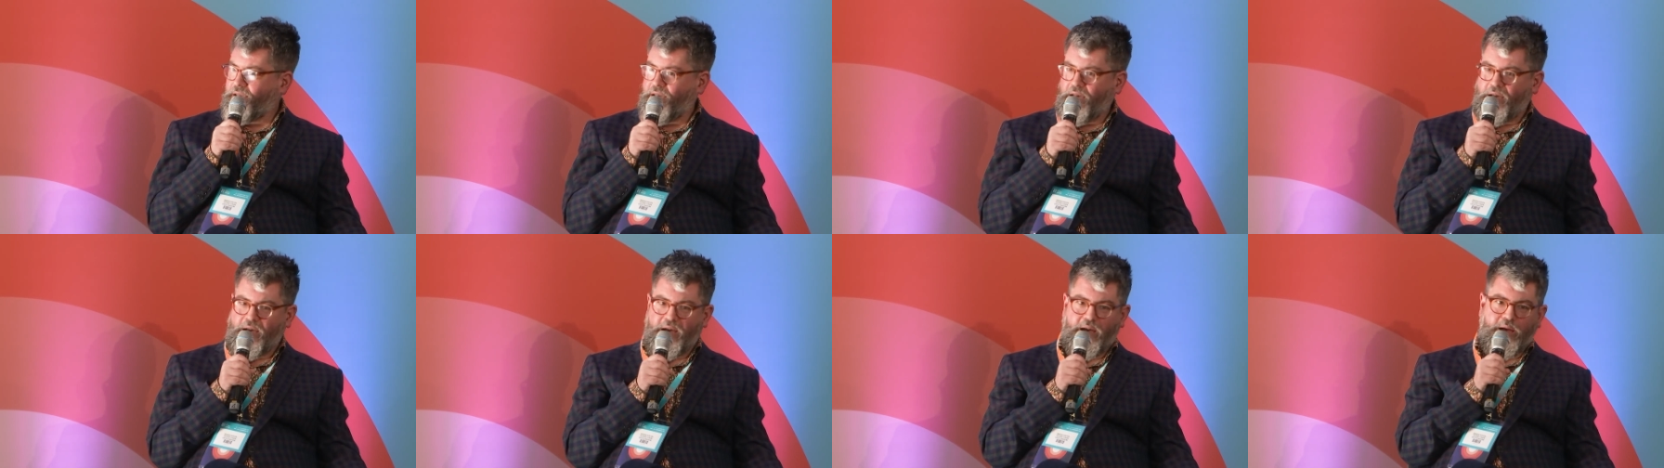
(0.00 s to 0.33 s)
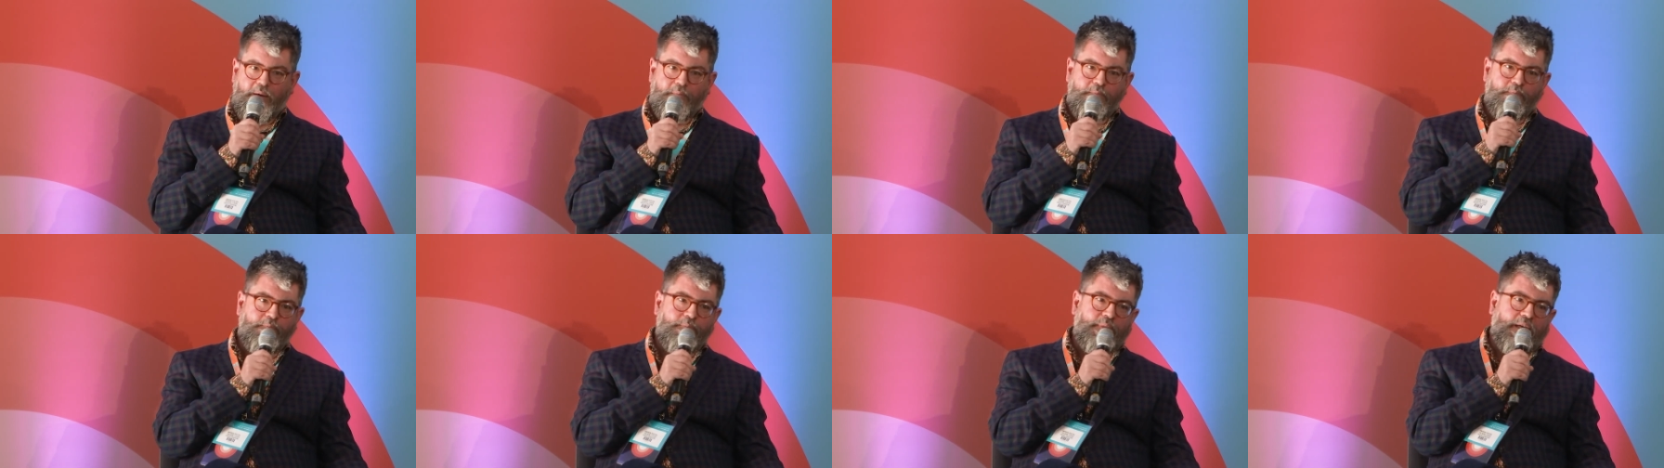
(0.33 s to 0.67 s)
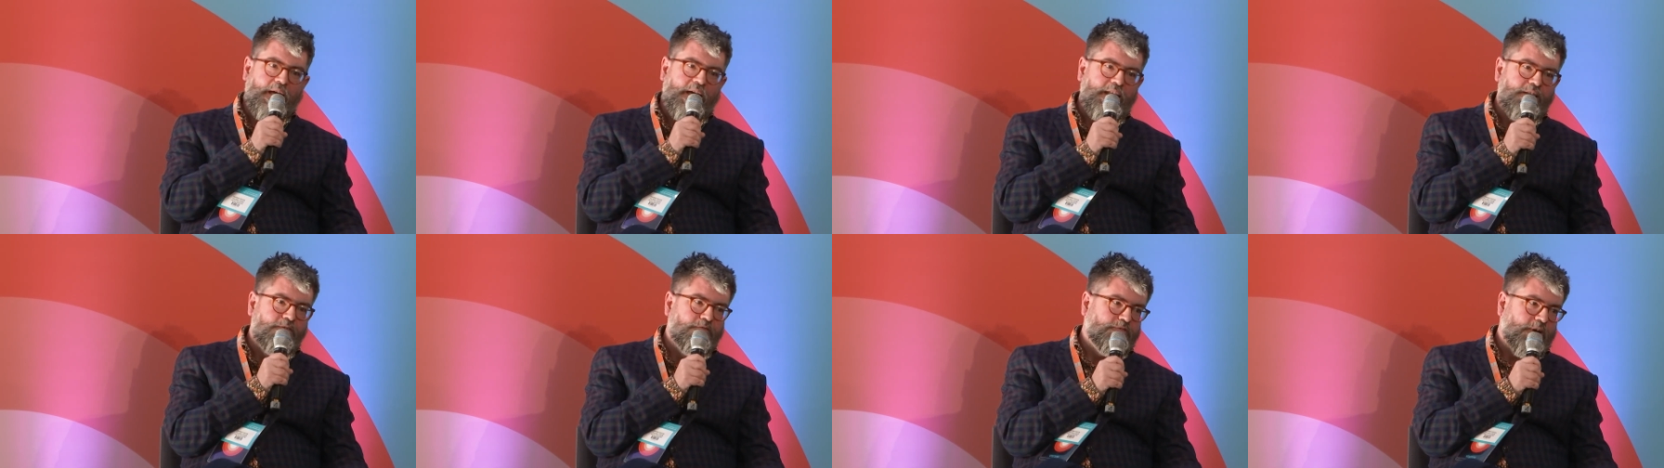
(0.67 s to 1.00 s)
Um,
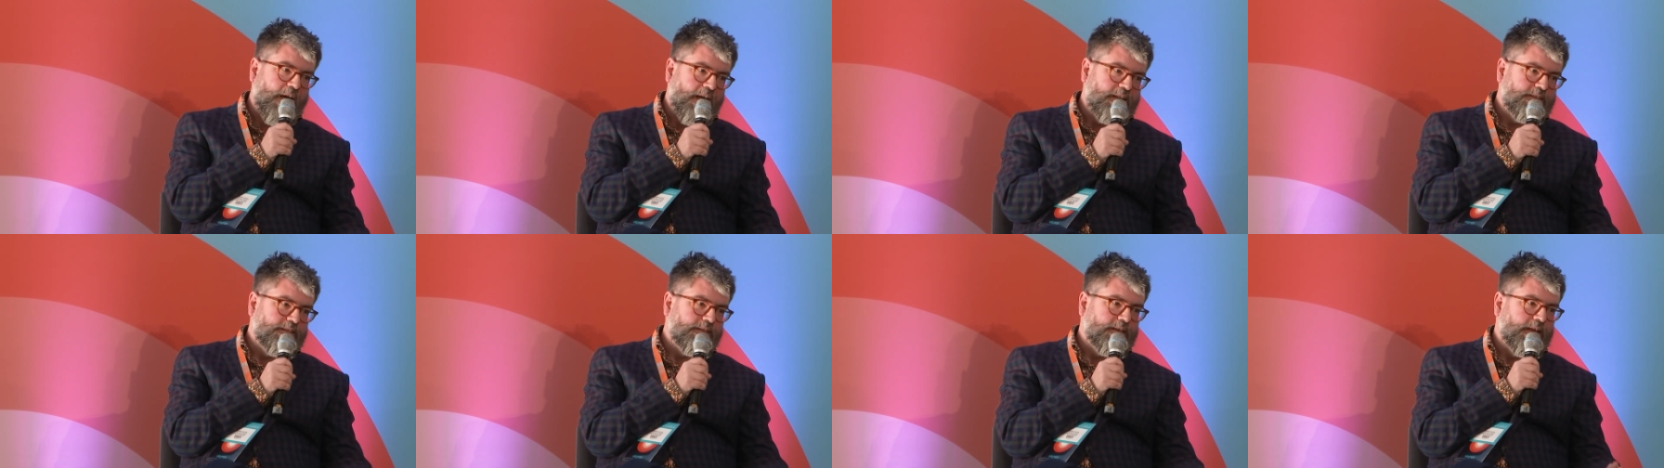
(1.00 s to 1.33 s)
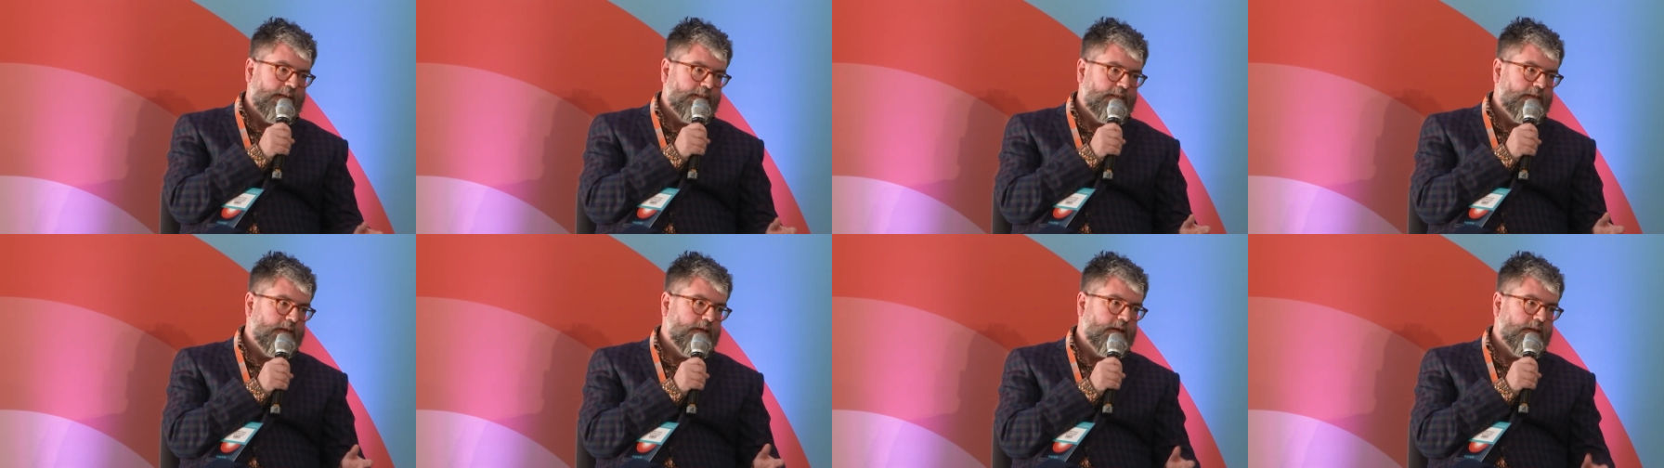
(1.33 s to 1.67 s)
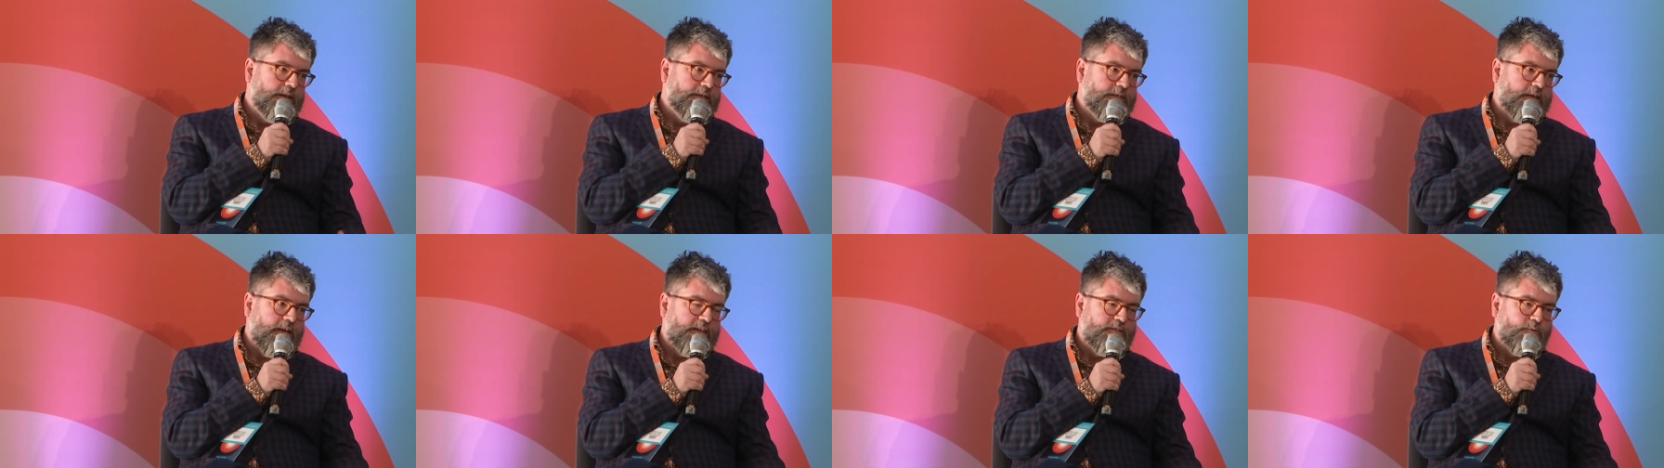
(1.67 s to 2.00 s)
and in fact, in the
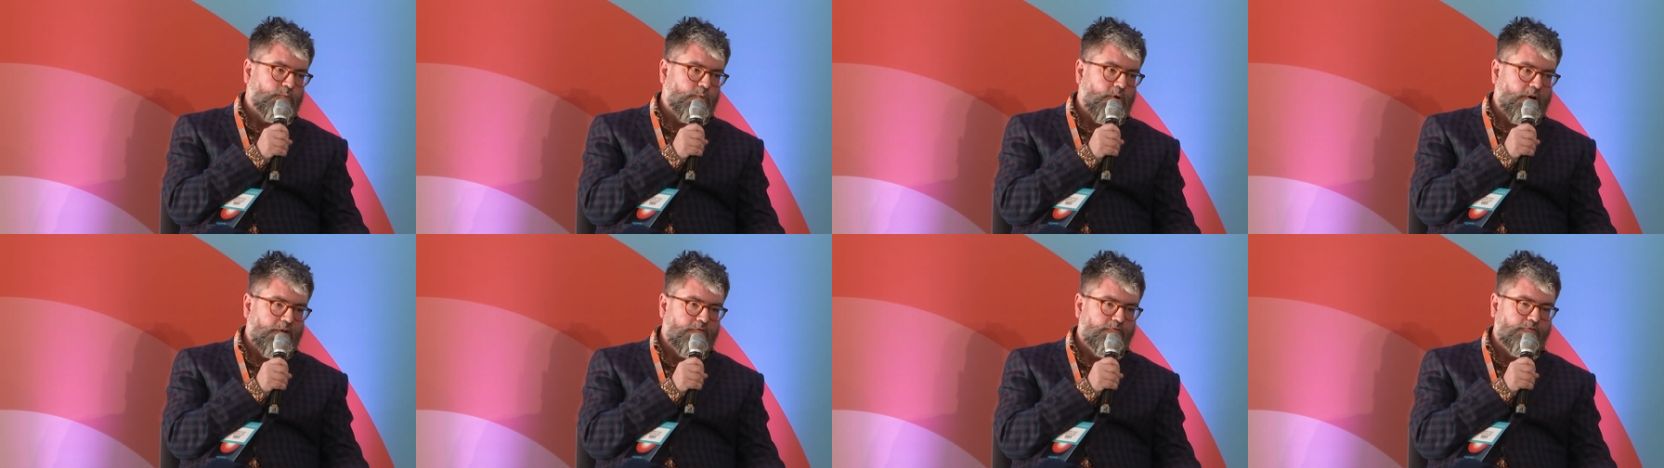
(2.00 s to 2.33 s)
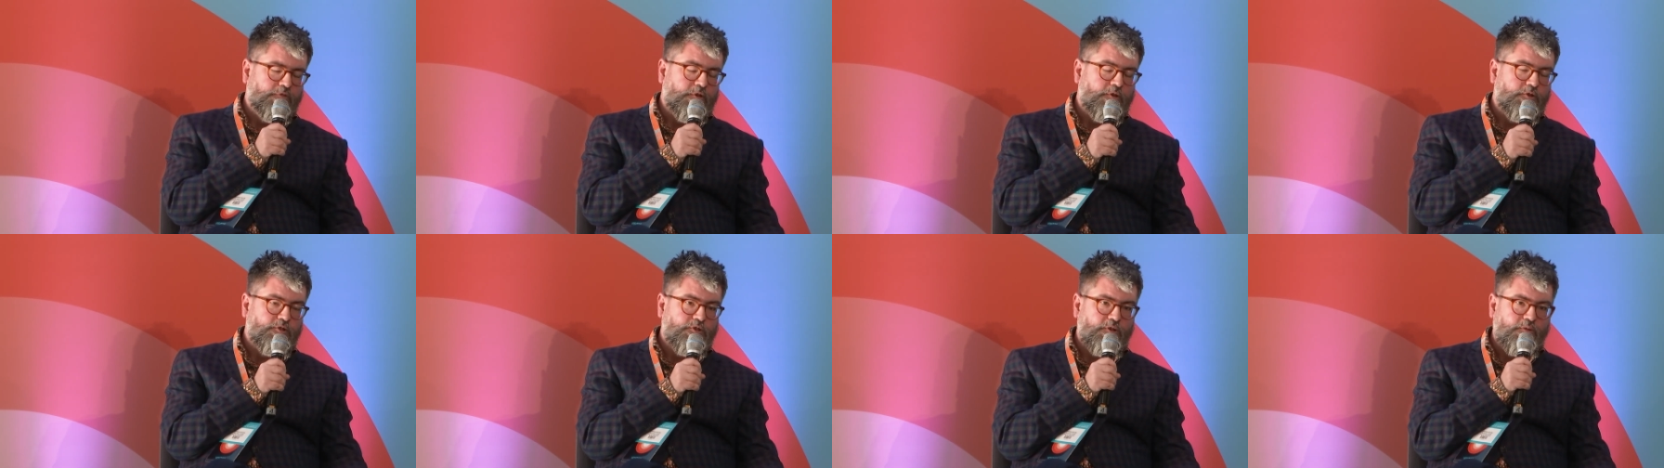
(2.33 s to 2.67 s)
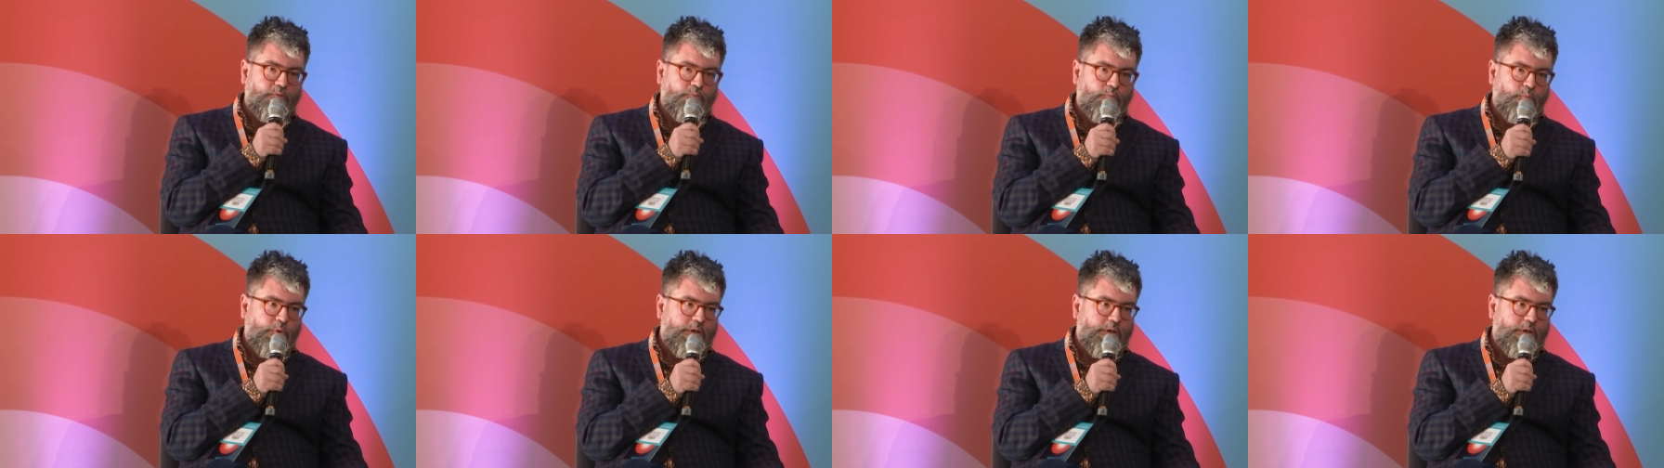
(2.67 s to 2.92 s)
early days of Wine Fusion,